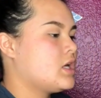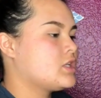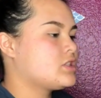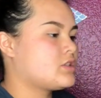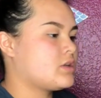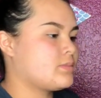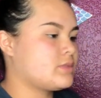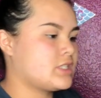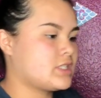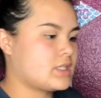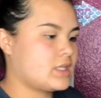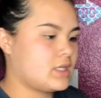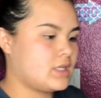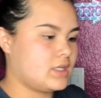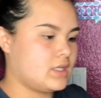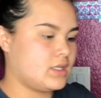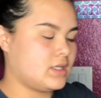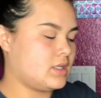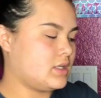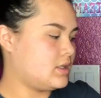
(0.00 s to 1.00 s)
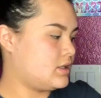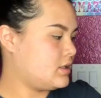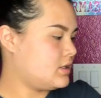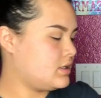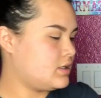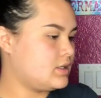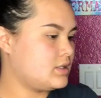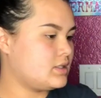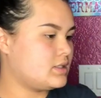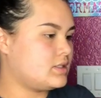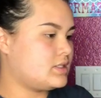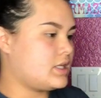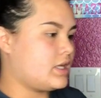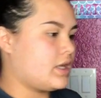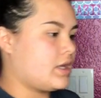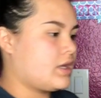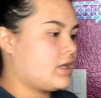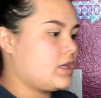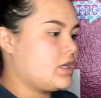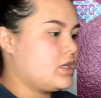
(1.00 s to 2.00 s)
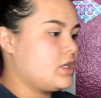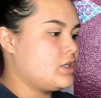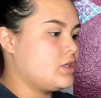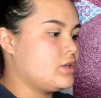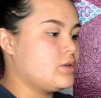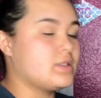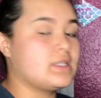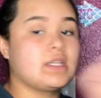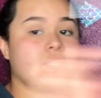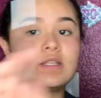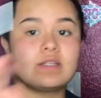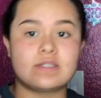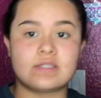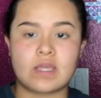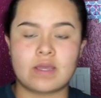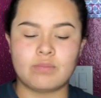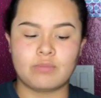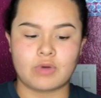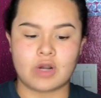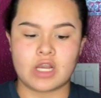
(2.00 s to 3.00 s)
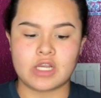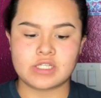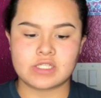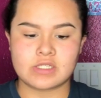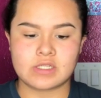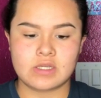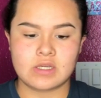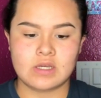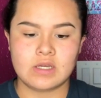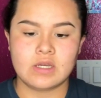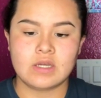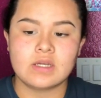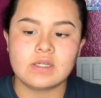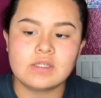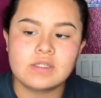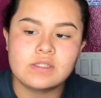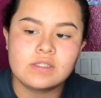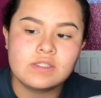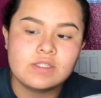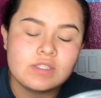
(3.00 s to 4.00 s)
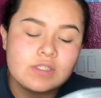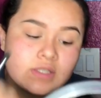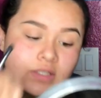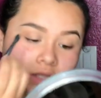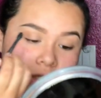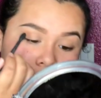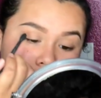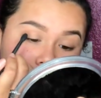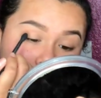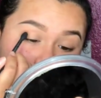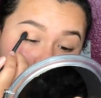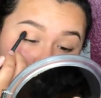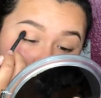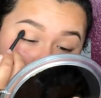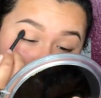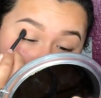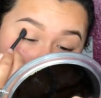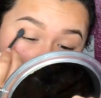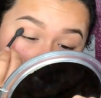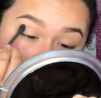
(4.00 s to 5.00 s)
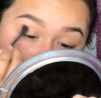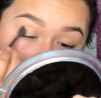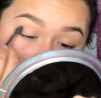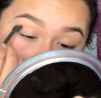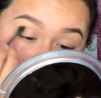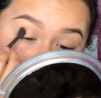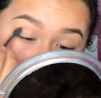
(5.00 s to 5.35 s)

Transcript: So I'm just going to take, using the same brush, just tap the excess off.